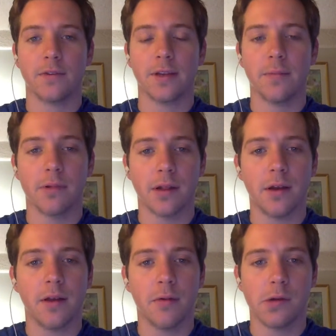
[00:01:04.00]
for 10% of
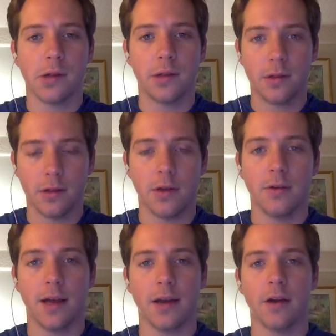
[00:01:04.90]
that, which is, you know,
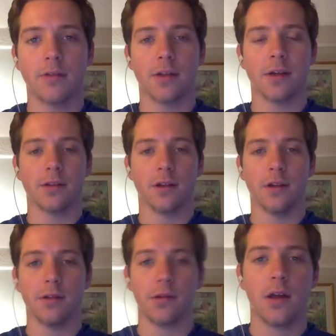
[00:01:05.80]

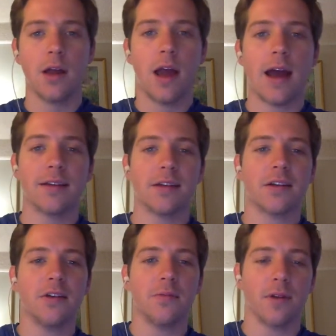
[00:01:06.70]
$900,000. And that's
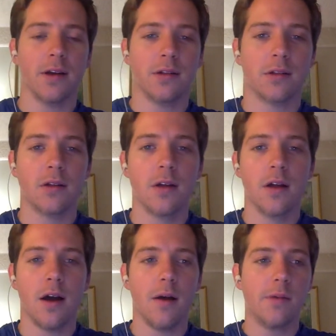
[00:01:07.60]
how you price.
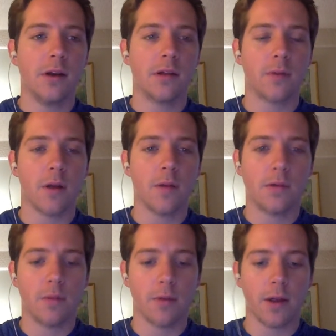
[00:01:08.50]
Um, at
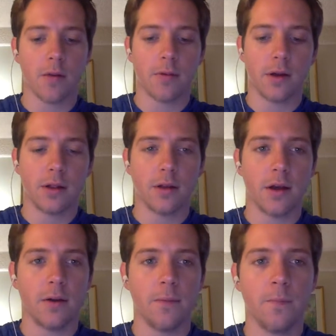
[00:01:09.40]
InspireBeats, we break our pricing
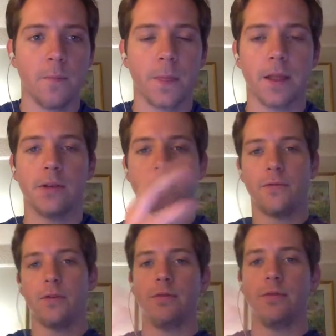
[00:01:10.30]
down into a
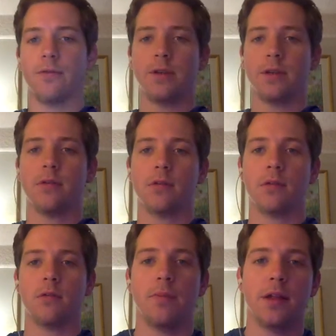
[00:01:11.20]
few different tiers
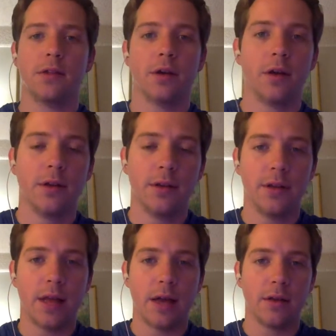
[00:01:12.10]
based on
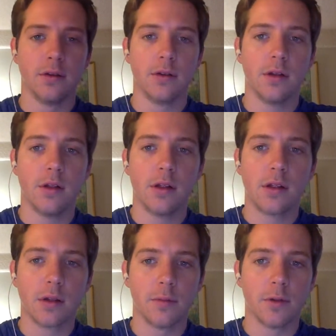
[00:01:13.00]
that
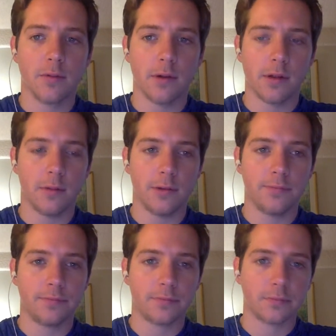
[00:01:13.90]
similar principle,
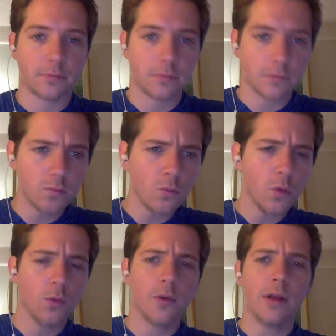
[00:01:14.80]

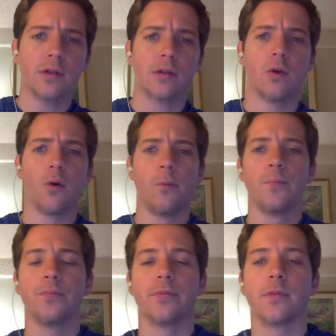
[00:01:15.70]
right? So
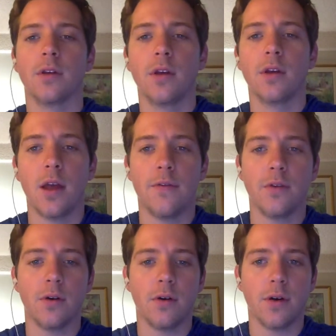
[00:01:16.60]
if
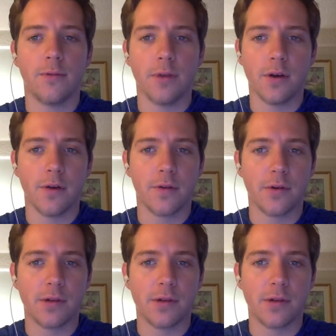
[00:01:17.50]
you go, if we go over to